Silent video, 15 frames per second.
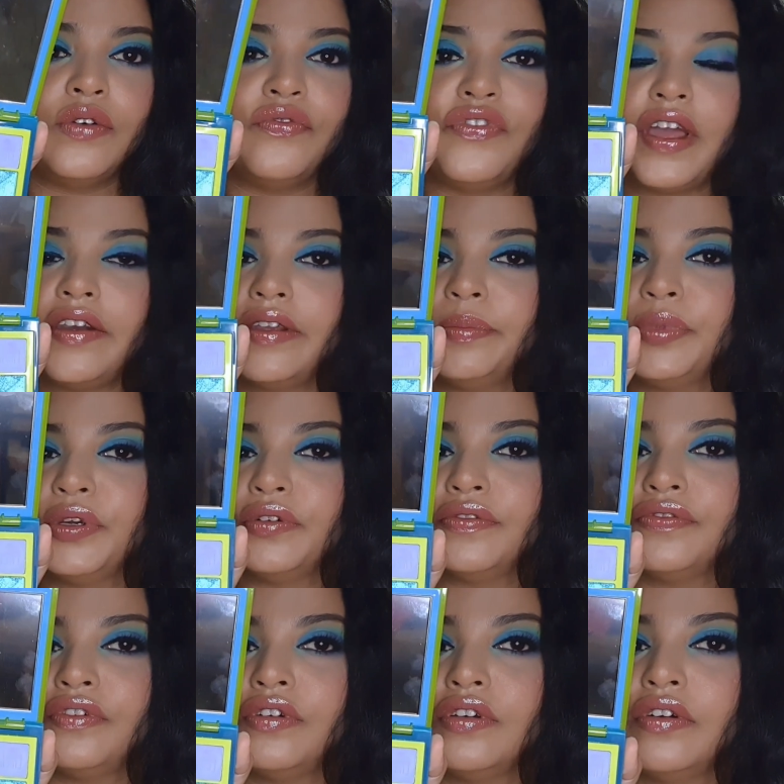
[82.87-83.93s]
very
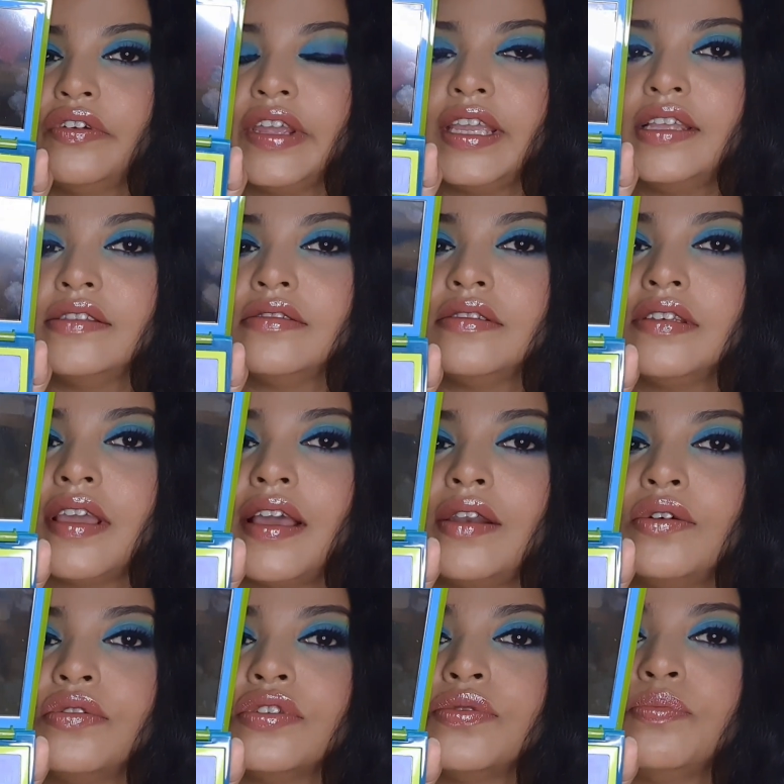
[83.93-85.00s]
beautiful greens,
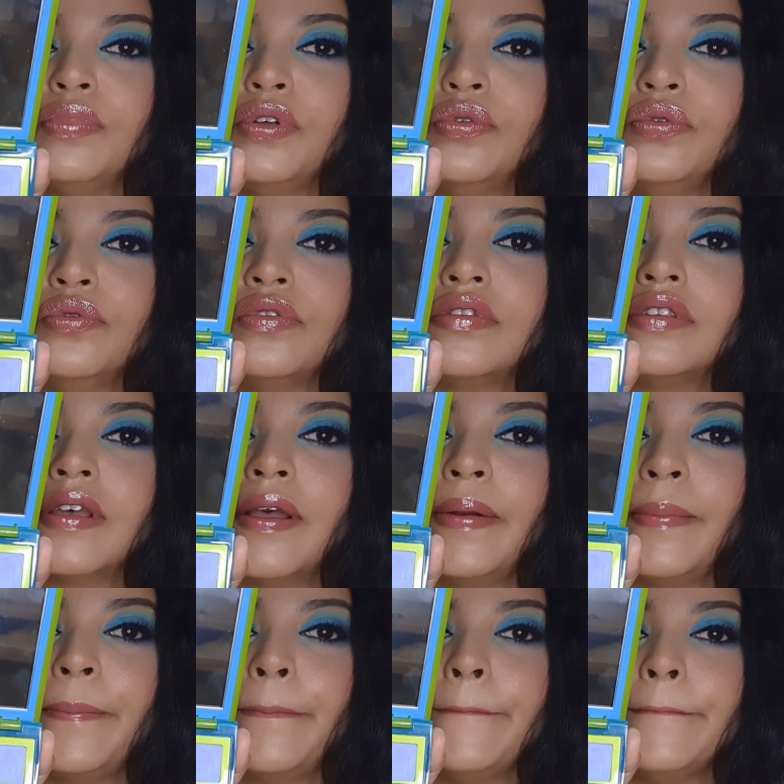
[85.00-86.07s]
yellows, blues,
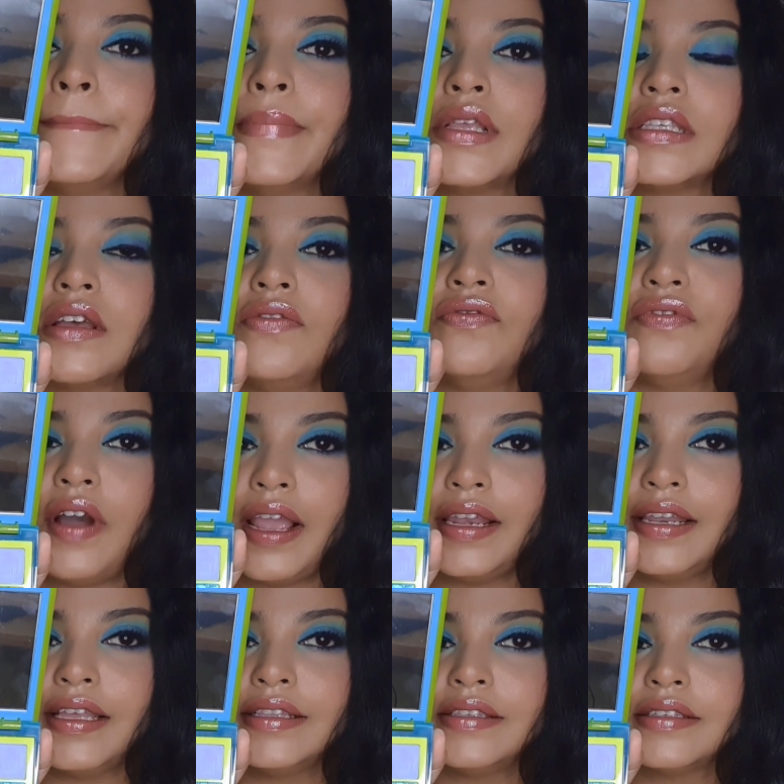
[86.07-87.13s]
some
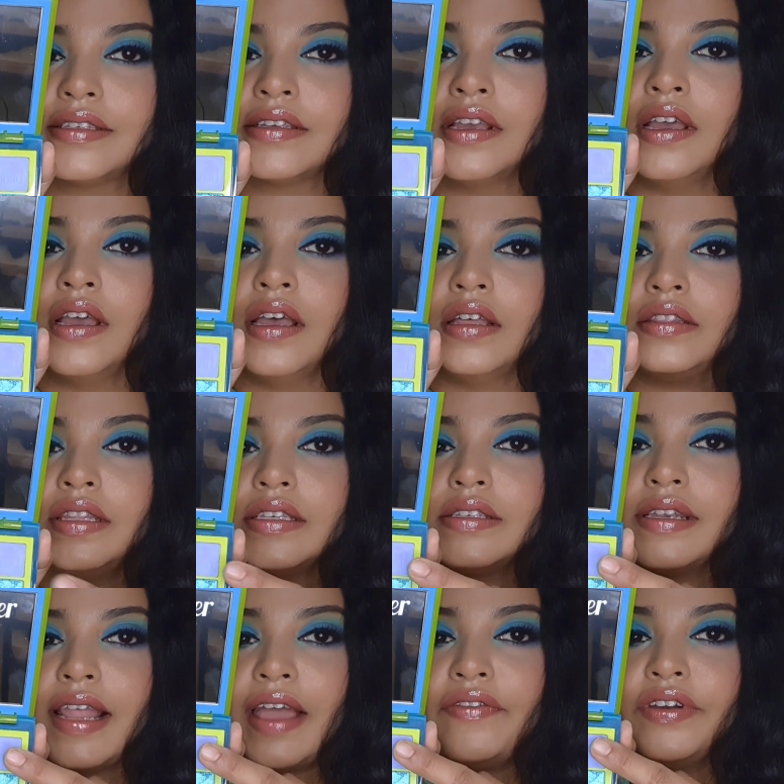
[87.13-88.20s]
violets, this
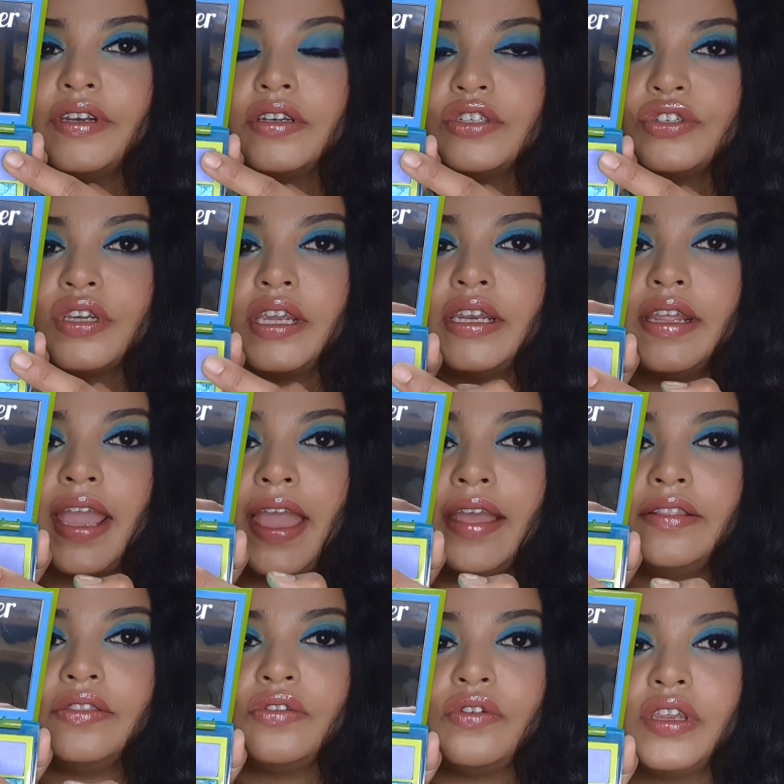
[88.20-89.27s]
lavender shade,
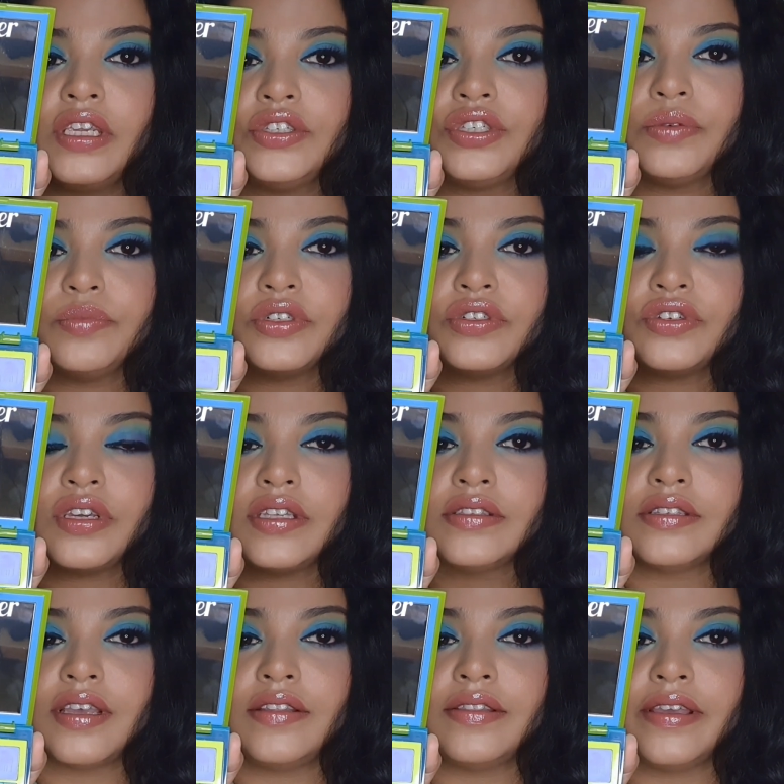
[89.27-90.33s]
and 3 shimmer
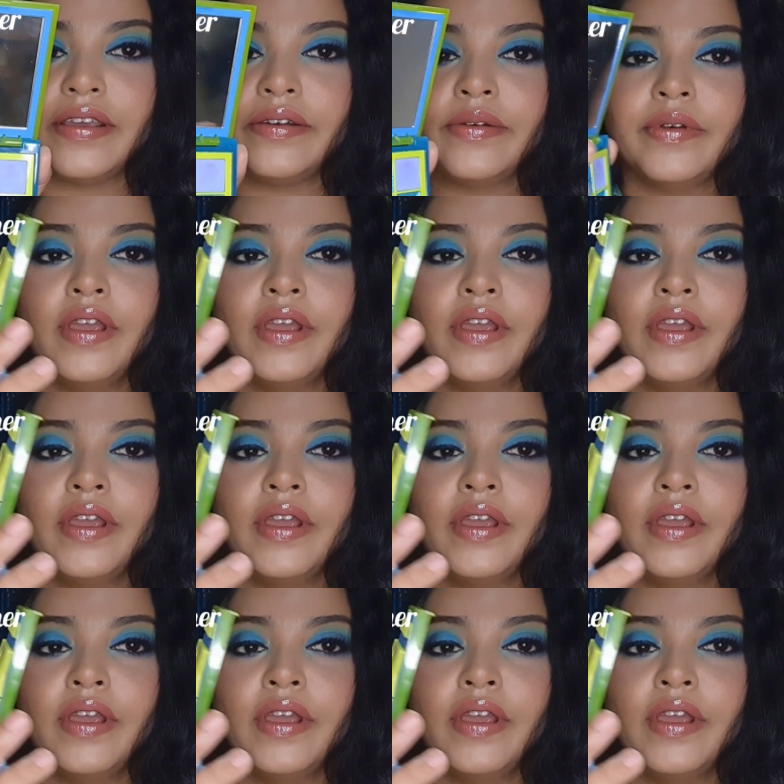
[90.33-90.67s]
shades are there.